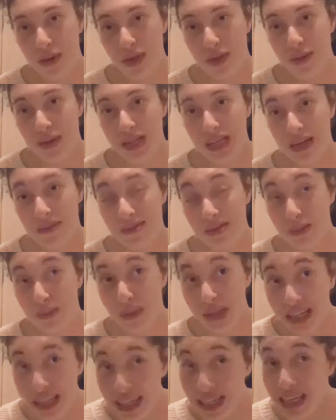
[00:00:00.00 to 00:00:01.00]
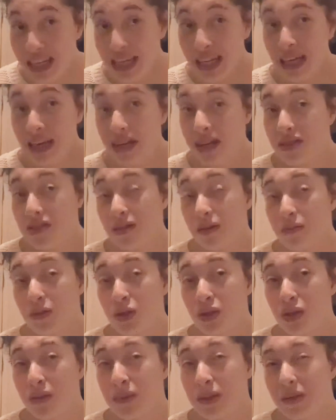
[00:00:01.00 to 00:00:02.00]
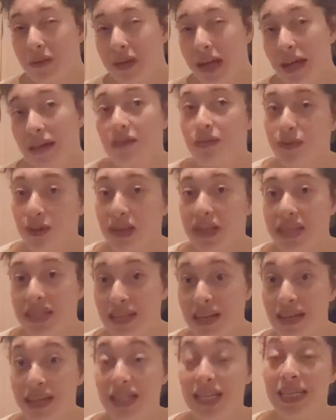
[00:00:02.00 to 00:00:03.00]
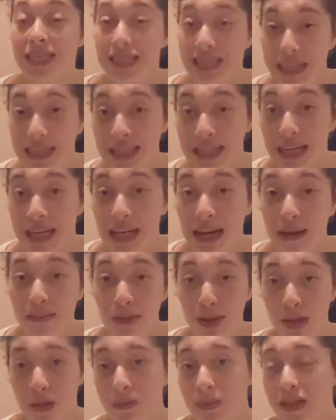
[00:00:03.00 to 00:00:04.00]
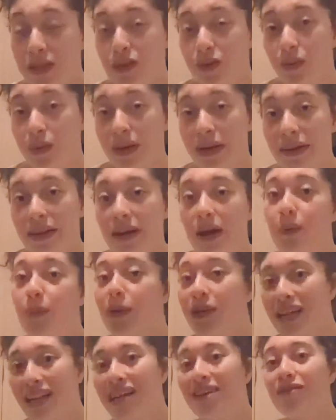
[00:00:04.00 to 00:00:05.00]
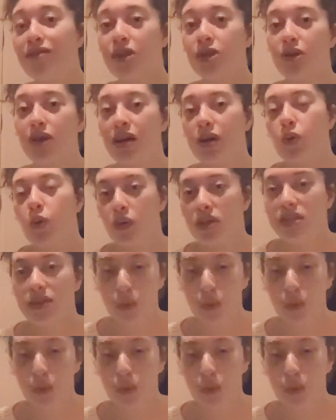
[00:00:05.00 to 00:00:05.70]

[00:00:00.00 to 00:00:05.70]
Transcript: three times a week. So I'm not going to be doing like Friday, Saturday, Sunday. I'm going to be doing a weekly video like once a